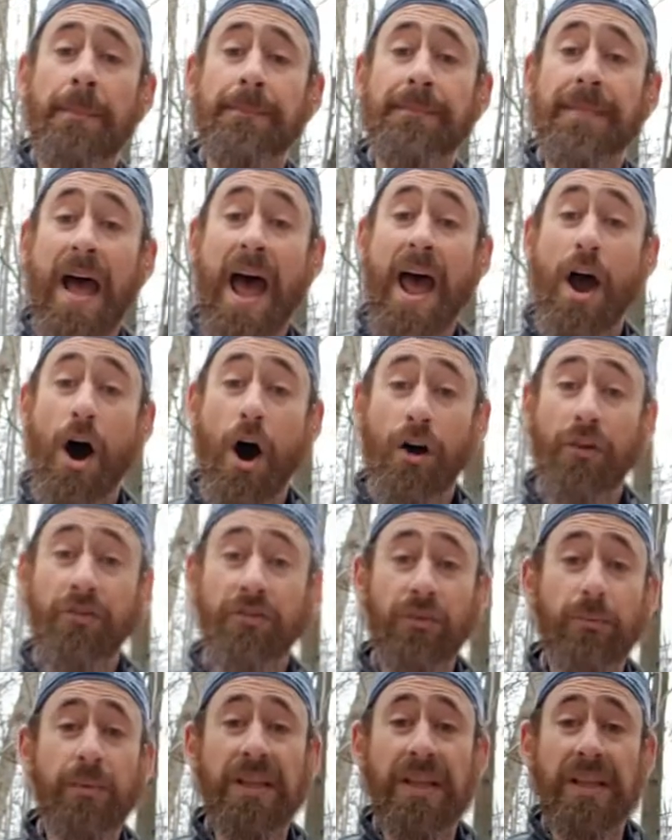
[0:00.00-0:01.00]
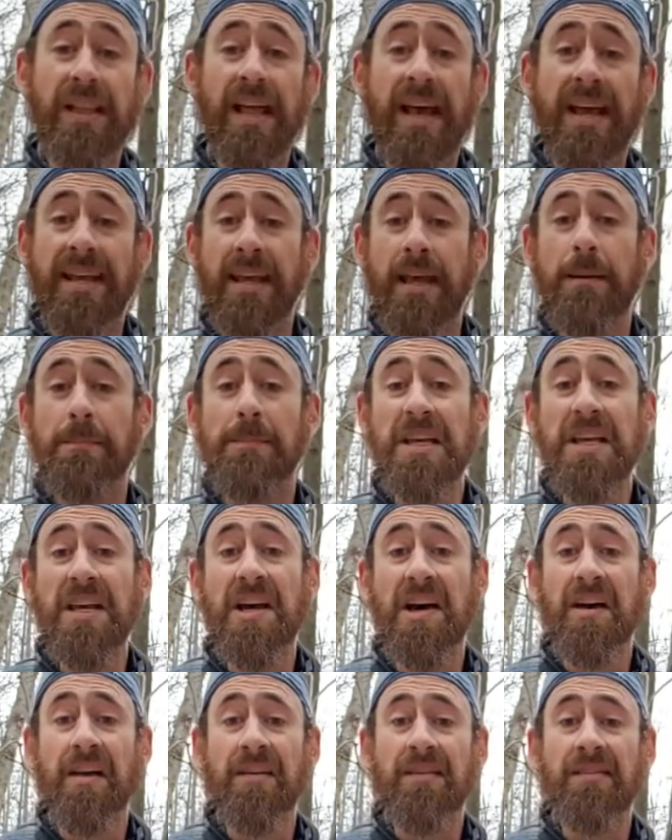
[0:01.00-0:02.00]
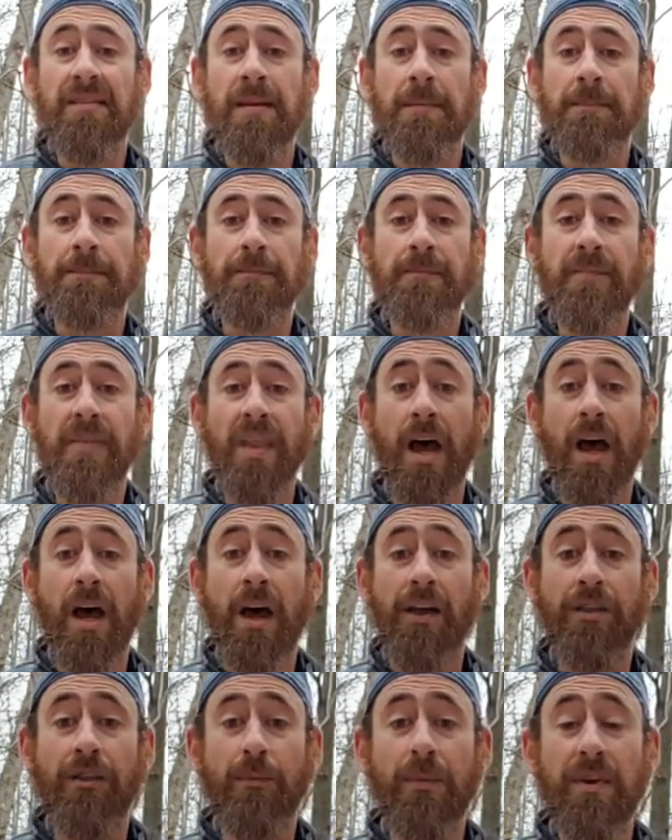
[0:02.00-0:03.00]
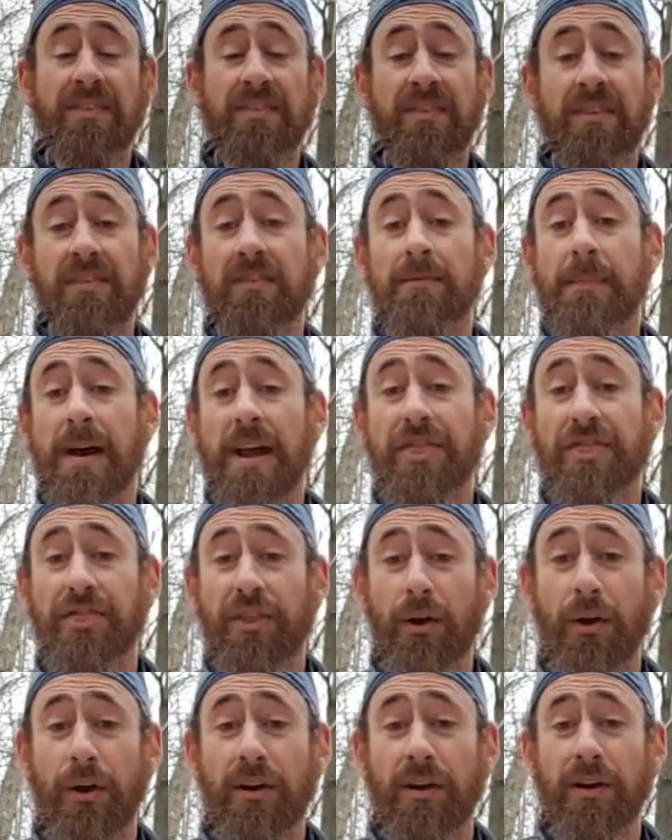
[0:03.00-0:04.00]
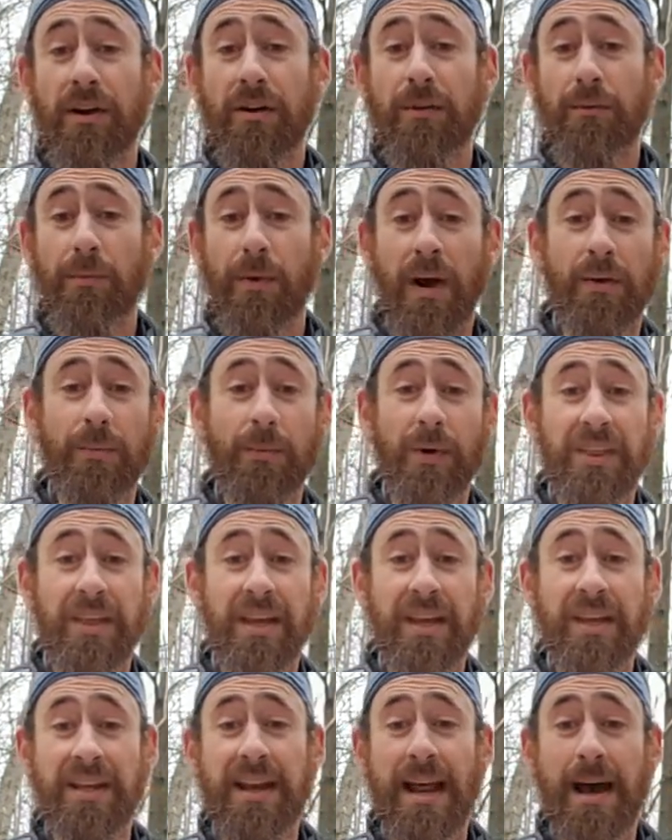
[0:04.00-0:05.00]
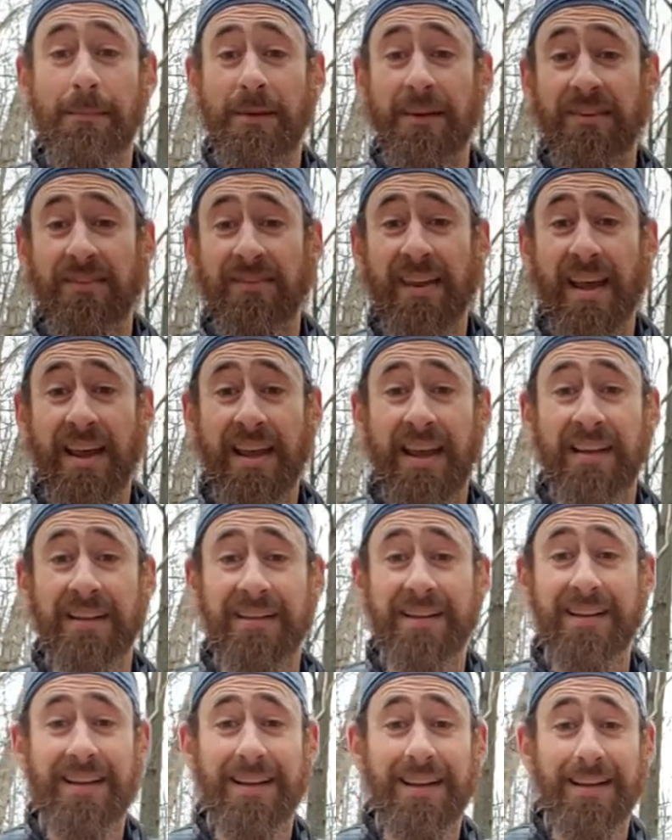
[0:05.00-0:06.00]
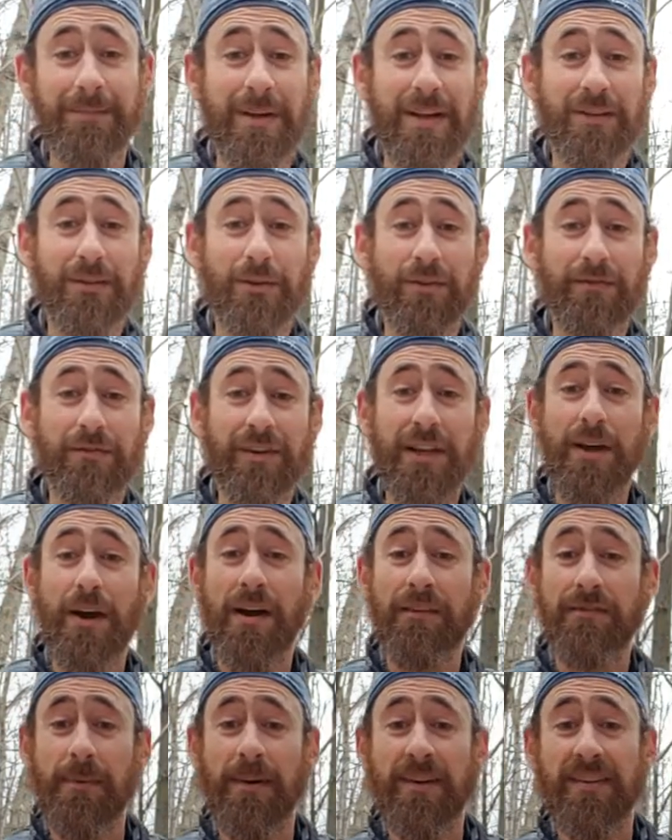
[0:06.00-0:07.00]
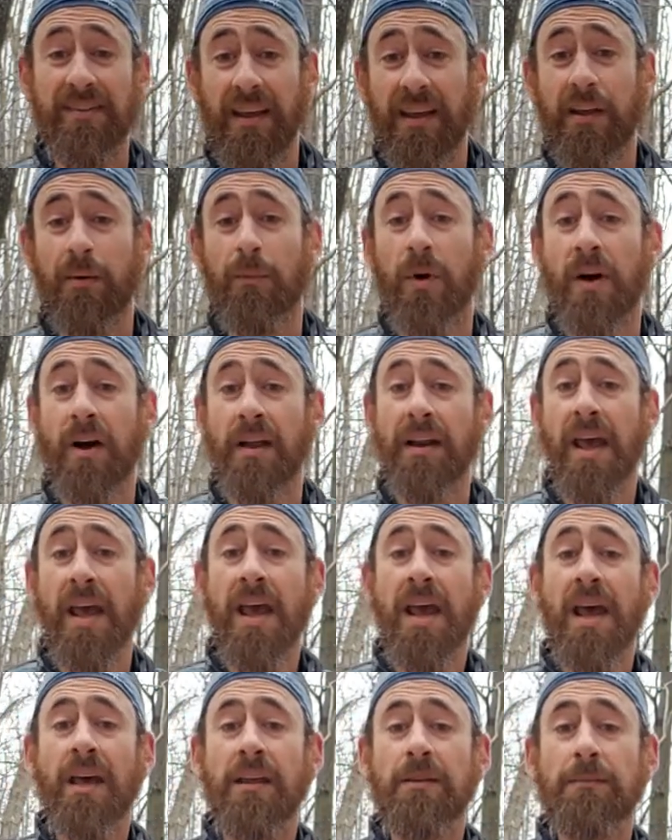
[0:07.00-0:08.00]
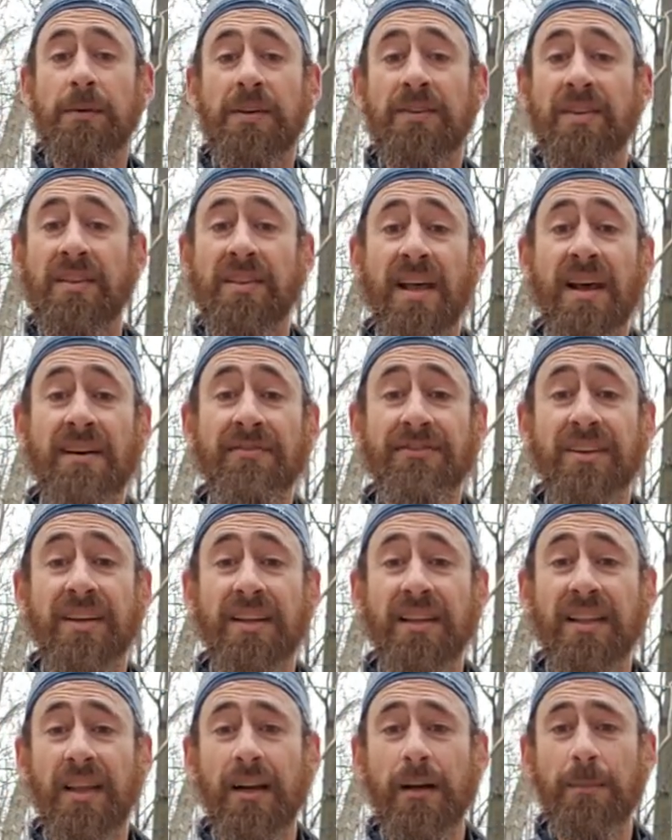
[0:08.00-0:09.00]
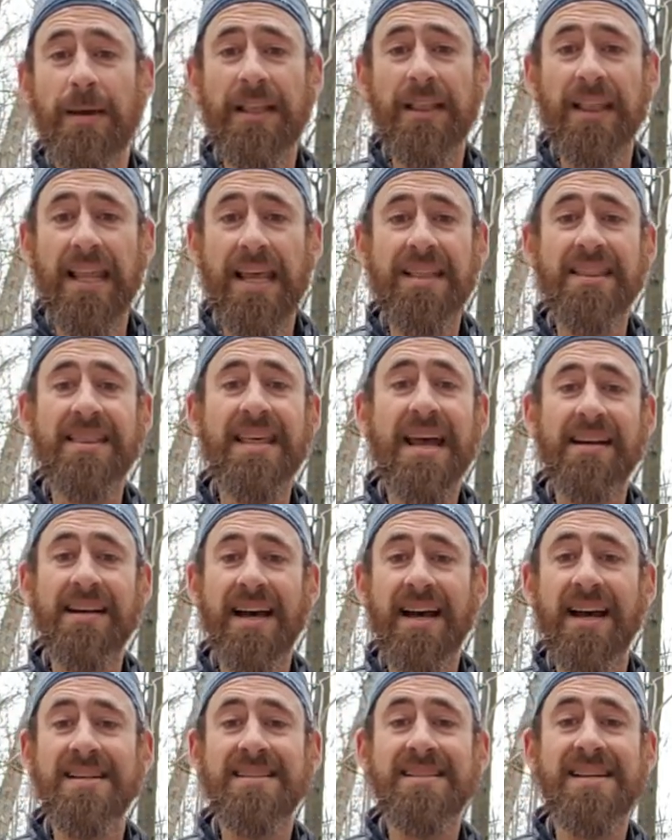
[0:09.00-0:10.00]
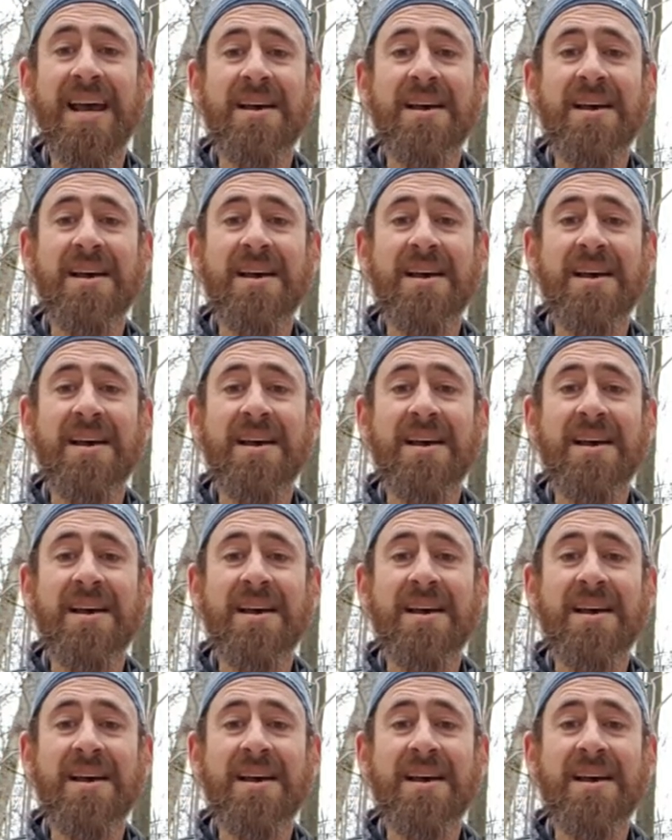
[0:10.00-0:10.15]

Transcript: I also really like it because the reason this is my third run with it and not my second, I'm not doing a video after my second one, is because I left a little bit late that night,